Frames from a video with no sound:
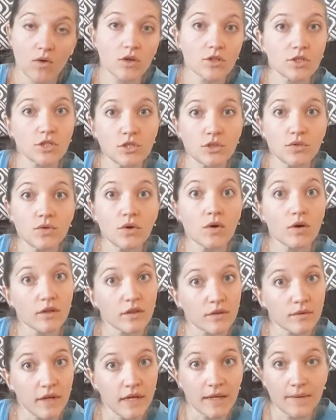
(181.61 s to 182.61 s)
or 2 or
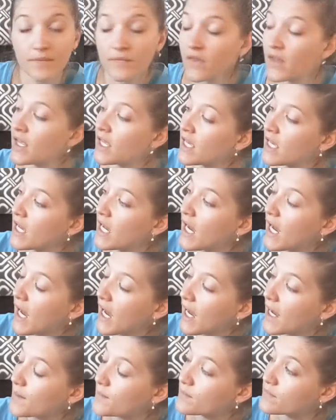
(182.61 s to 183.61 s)
3.
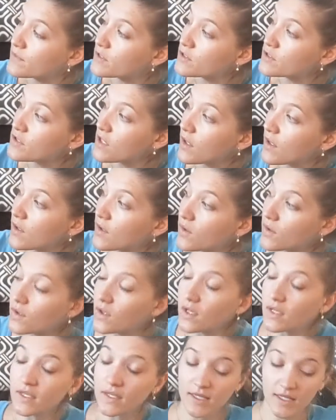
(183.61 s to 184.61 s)

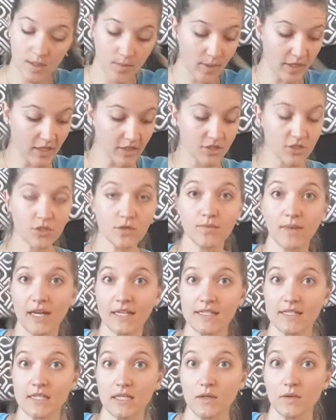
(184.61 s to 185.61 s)
So compared to
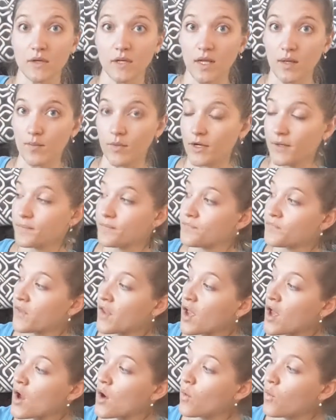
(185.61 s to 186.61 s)
my secret number,
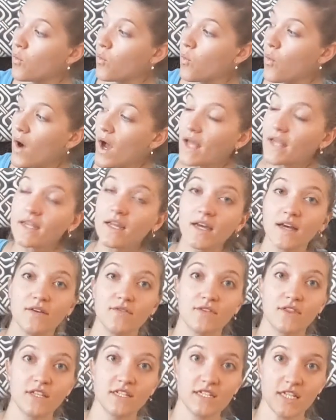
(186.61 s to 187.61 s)
one
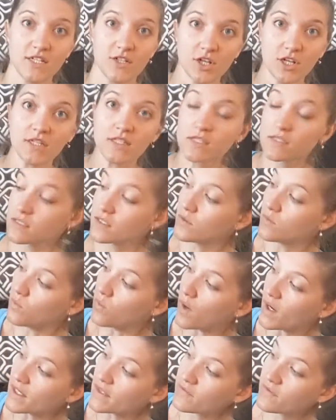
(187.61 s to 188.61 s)
of the digits,
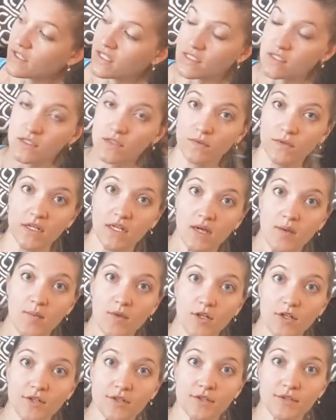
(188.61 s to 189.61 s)
one of these 3
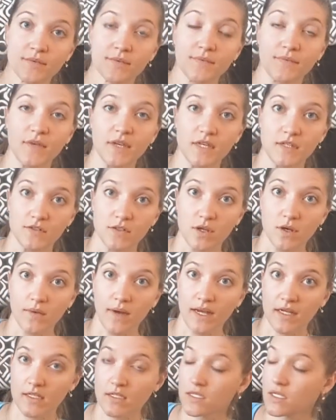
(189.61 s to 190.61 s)
numbers is
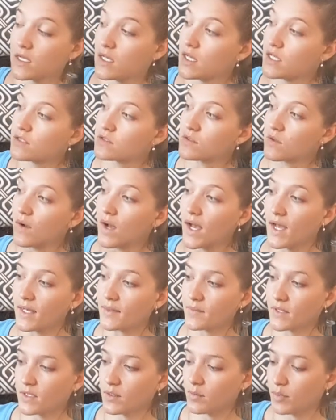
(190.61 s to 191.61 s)
correct. So
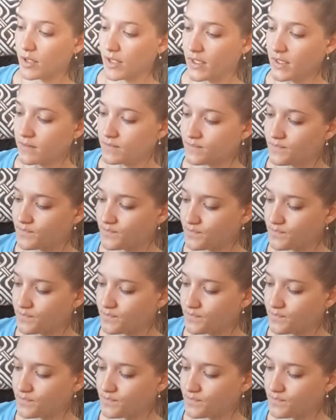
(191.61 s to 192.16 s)
I'm going to put